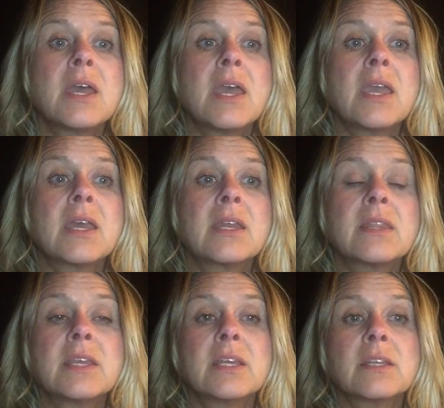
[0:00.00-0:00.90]
and
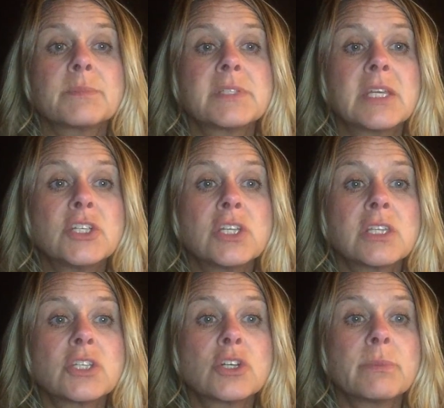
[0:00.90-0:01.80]
they end up staging
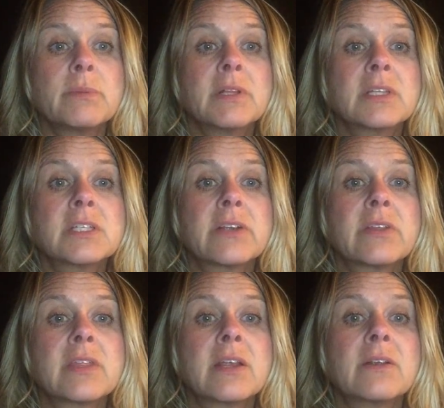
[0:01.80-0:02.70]
the German
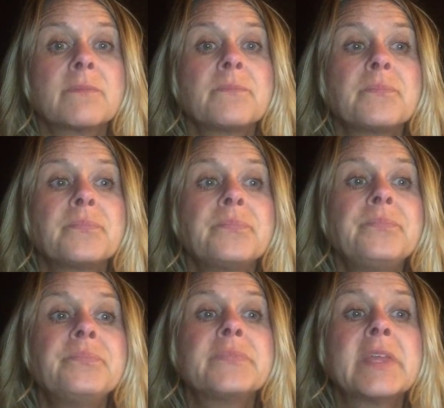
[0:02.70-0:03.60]
military there.
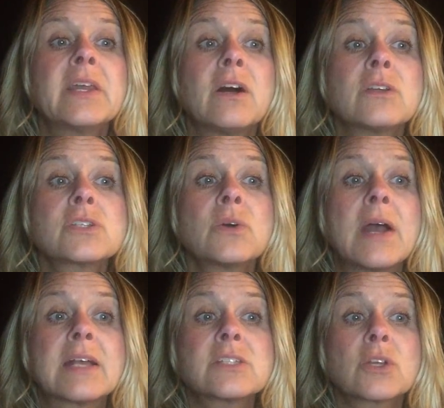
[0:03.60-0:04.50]
They had also
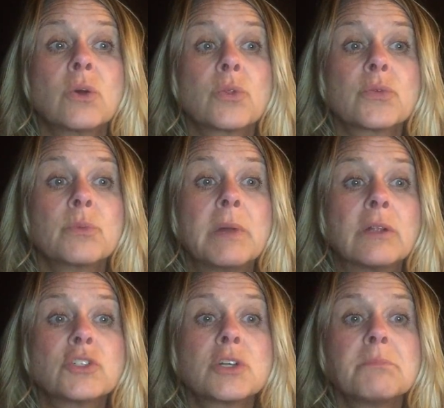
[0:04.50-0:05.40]
asked to go through
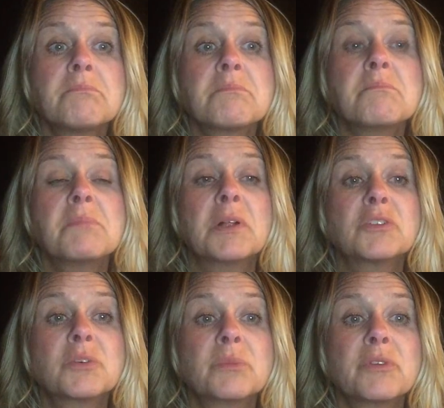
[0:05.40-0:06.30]
Belgium.
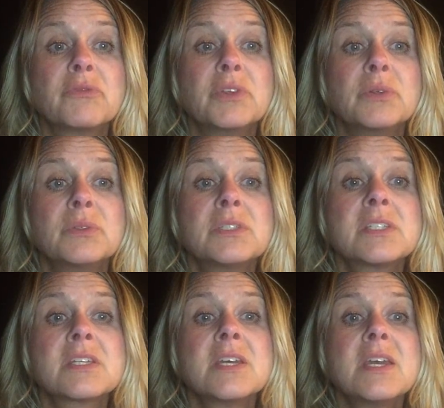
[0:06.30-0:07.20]
Belgium
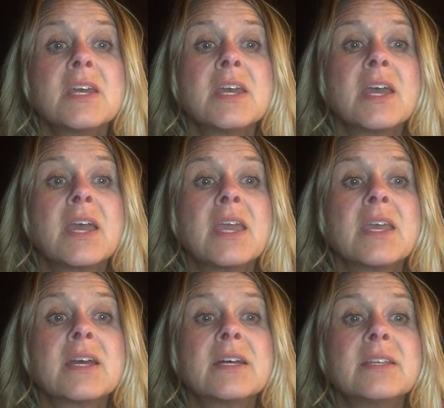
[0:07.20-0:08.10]
refused,
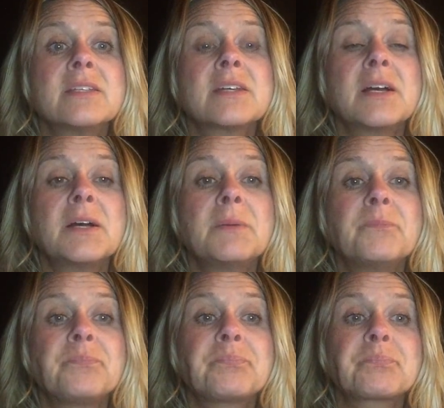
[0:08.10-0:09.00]
and
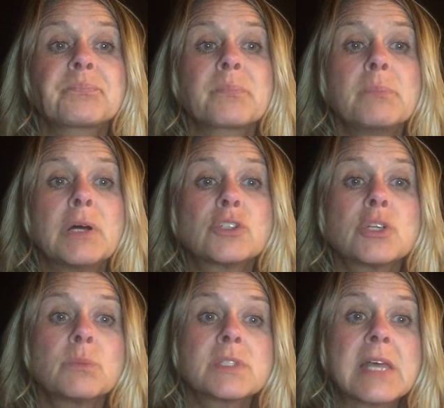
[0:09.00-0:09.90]

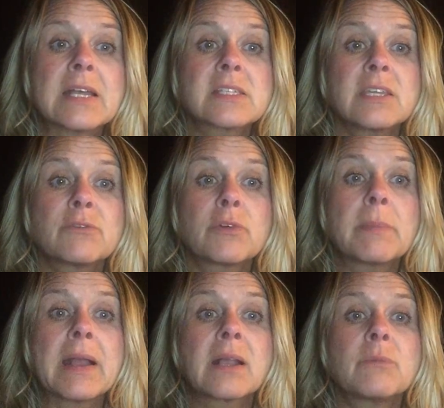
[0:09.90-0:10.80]
Belgium was asking for
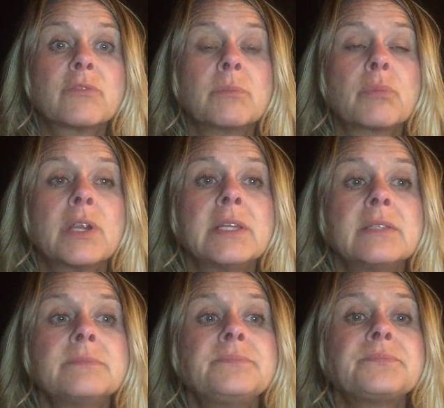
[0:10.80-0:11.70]
backup from
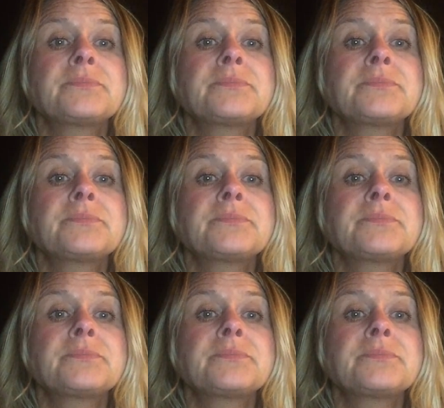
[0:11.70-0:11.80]
Britain.